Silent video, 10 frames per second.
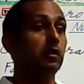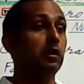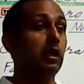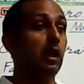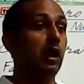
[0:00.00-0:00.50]

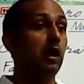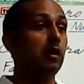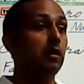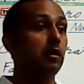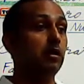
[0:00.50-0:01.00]
They
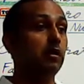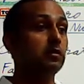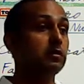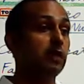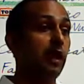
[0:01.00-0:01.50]
are
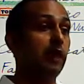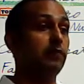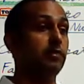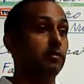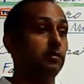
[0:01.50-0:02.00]

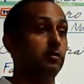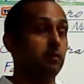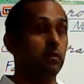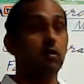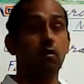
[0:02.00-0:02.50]
described
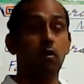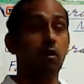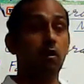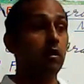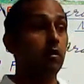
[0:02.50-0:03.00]

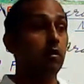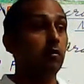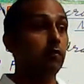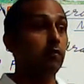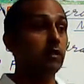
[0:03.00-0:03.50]
or
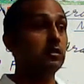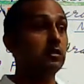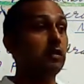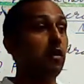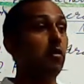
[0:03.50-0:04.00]
first is
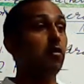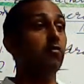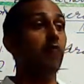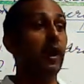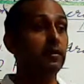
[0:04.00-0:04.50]
the
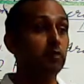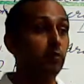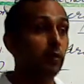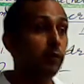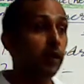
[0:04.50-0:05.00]
fat
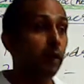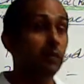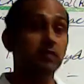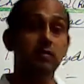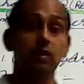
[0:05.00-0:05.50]
soluble
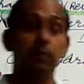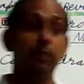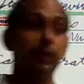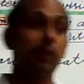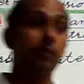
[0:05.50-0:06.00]
vitamin,
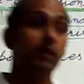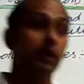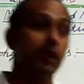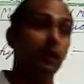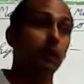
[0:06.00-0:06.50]

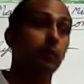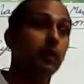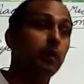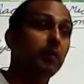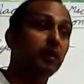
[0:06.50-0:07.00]
vitamin A,
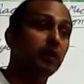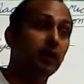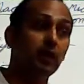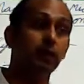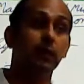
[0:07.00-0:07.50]
vitamin
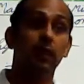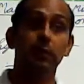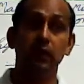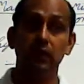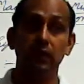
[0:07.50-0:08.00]
D,
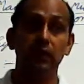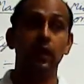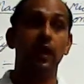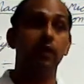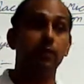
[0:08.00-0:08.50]
vitamin E
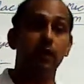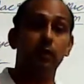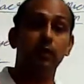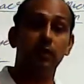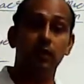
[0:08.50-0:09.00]
and
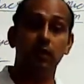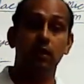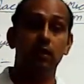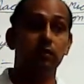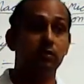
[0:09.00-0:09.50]
vitamin K.
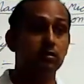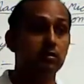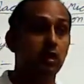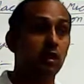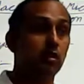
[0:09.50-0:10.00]
This is
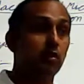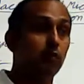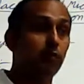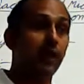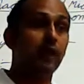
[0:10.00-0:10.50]
the
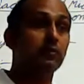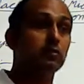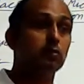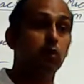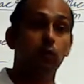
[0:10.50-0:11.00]

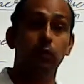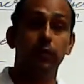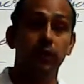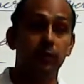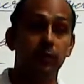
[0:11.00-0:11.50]
fat soluble
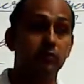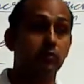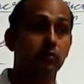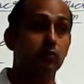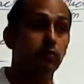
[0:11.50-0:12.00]
vitamin.
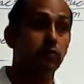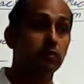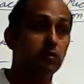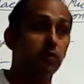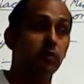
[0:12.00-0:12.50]
So
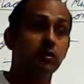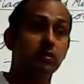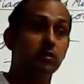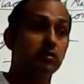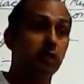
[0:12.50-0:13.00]
first we will
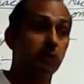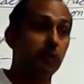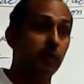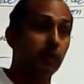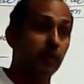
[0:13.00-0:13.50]
discuss the
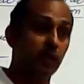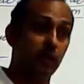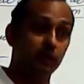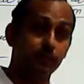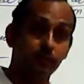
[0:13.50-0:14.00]
vitamin
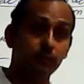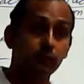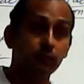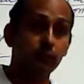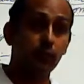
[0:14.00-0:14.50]
A.
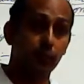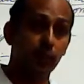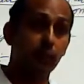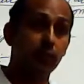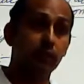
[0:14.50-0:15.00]

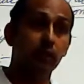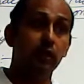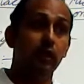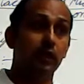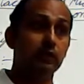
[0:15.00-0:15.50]
Vitamin
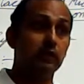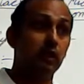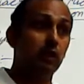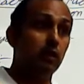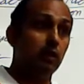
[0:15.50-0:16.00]
is the
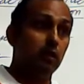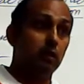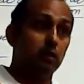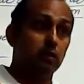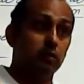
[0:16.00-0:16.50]

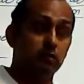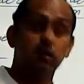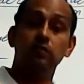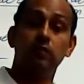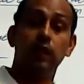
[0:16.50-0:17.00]

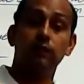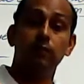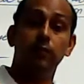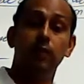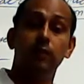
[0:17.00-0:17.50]
six types
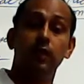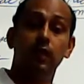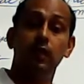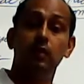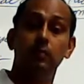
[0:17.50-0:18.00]
vitamin
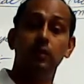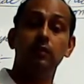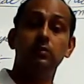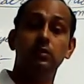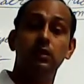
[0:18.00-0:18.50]
A, B,
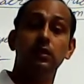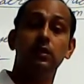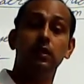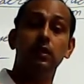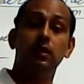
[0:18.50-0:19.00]
C,
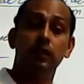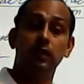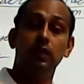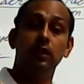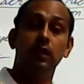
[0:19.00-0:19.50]
D,
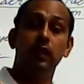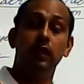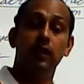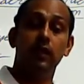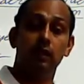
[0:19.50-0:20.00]
E
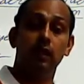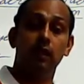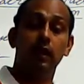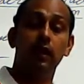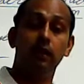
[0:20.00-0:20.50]

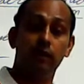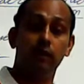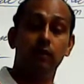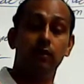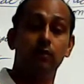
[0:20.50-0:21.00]
and K.